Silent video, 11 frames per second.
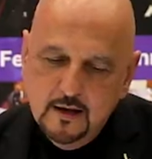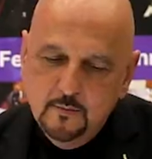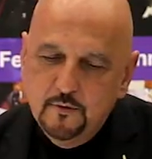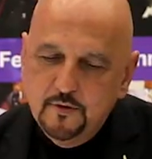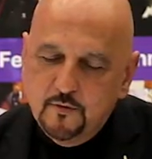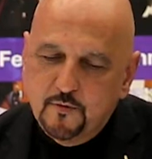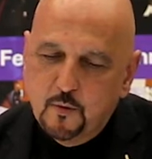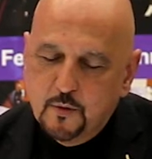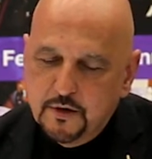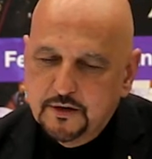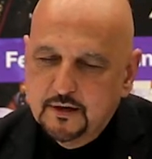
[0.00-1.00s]
Moving
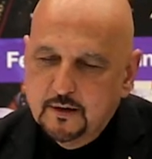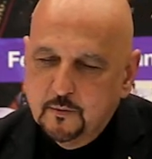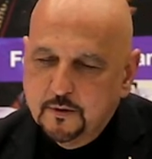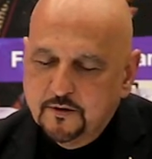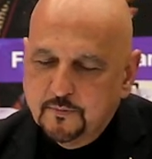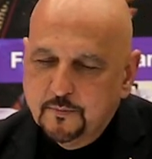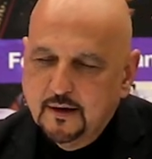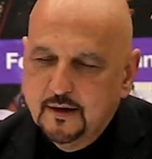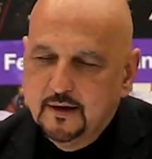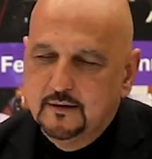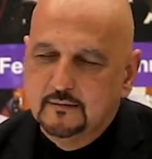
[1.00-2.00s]
forward, one of
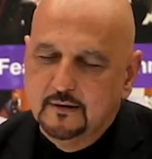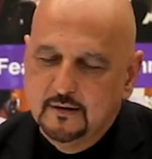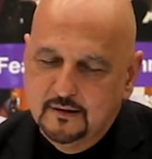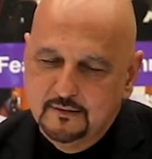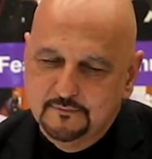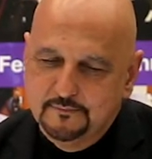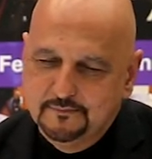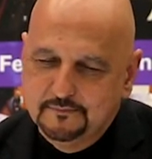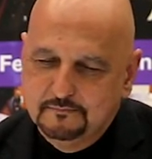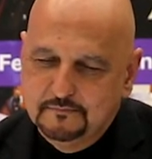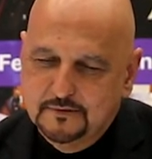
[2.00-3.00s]
my
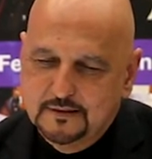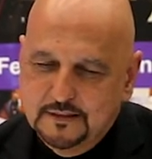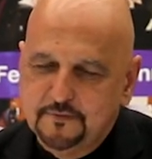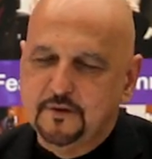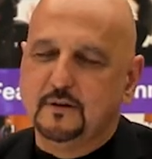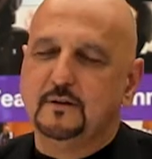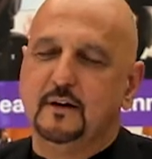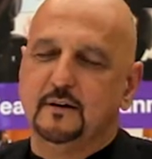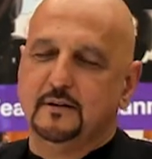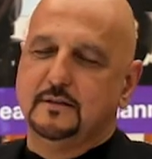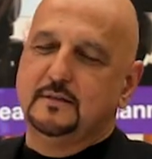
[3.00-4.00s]
difficult
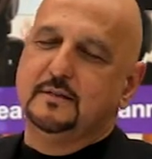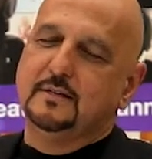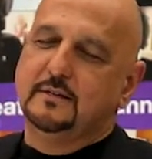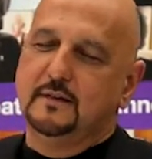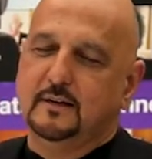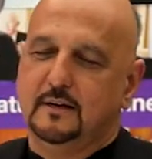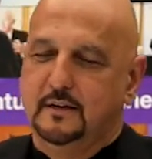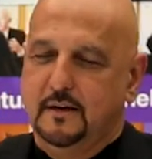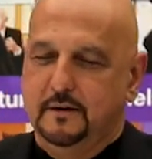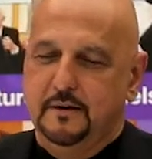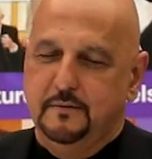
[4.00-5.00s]
areas is that
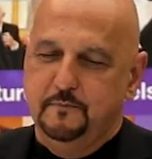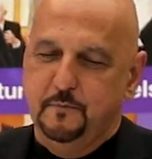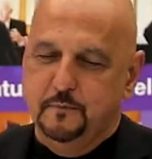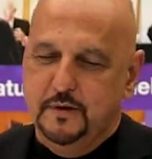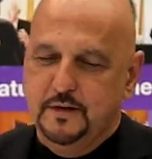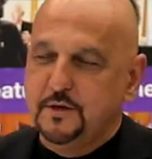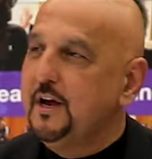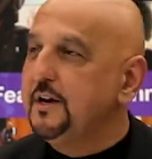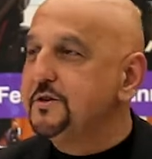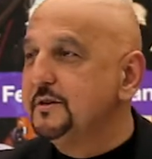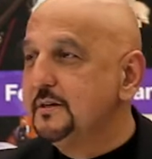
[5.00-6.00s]

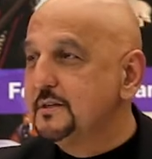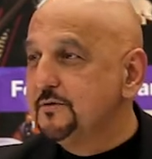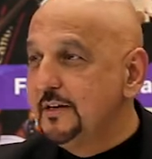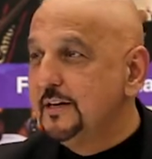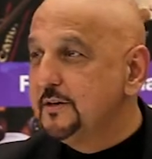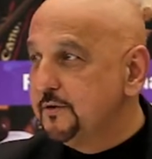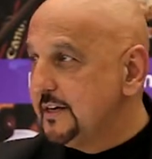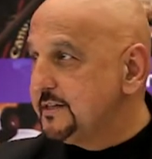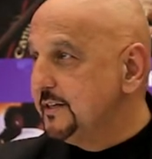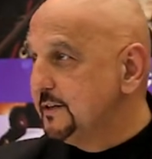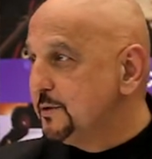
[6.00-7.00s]
education is really
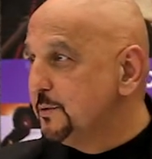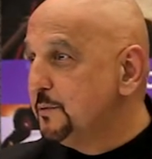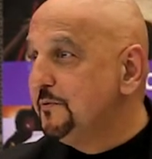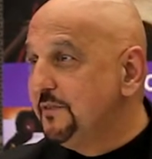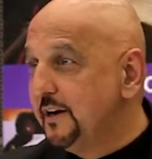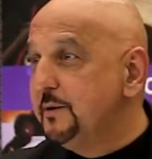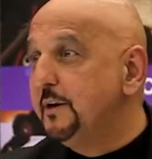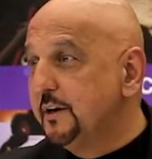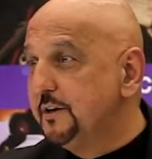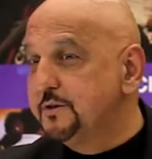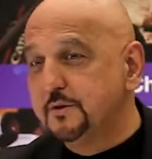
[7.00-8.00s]
addressing two very
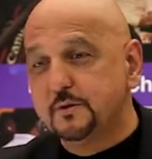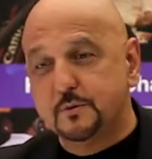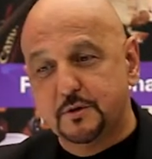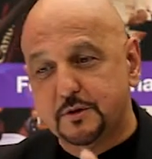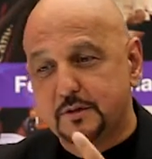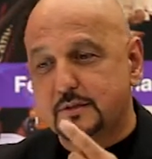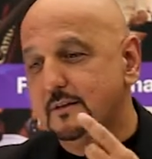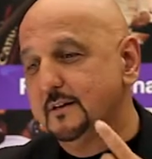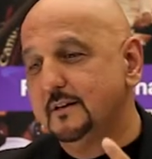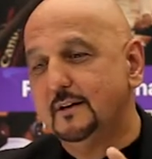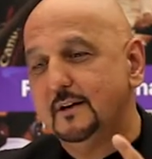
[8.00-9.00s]
big issues, which is
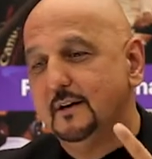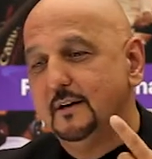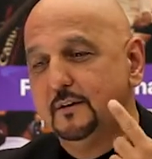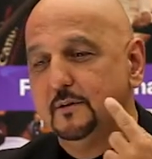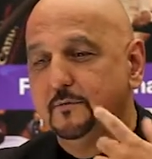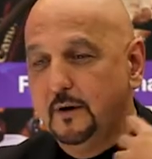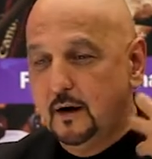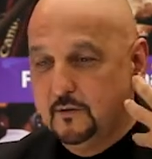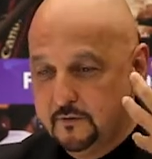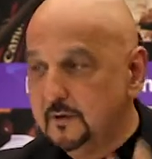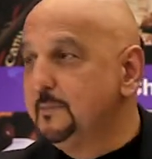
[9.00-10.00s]

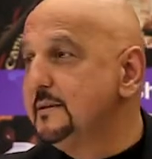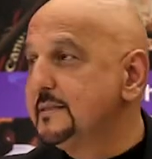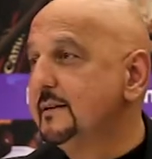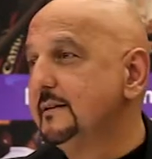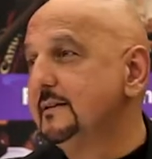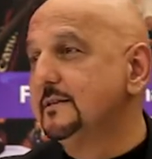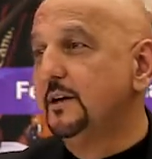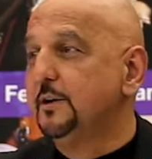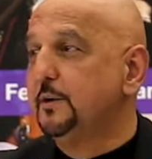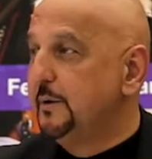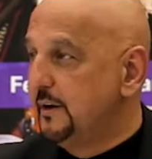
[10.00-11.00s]
our verbal skills
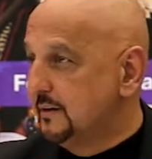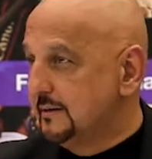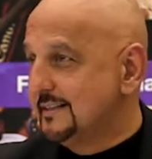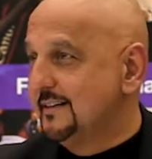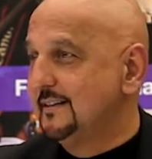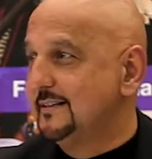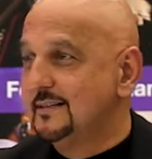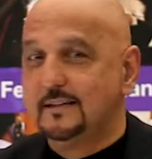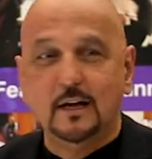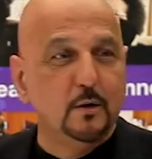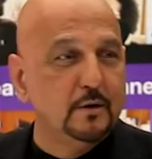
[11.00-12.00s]
numerical skills,
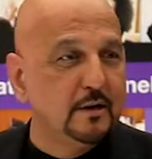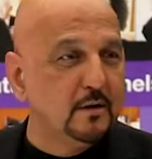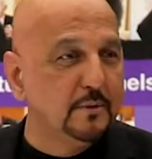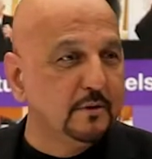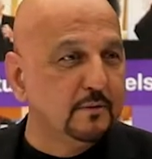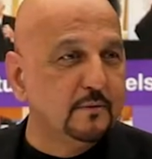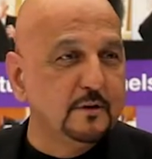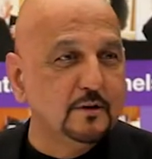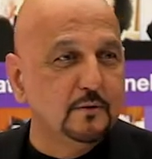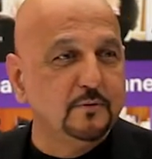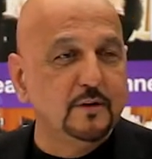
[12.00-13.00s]
and now a little bit
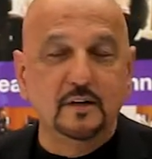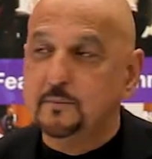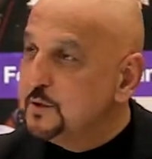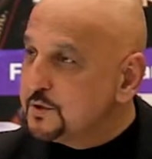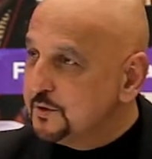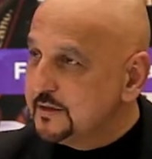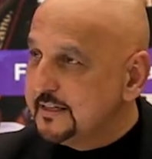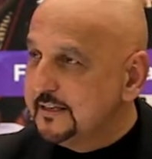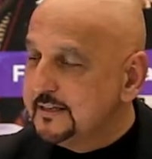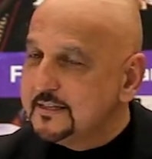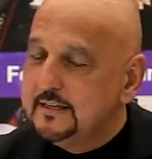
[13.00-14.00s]
of our emotional
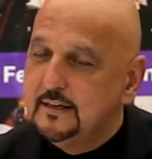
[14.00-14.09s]
skills.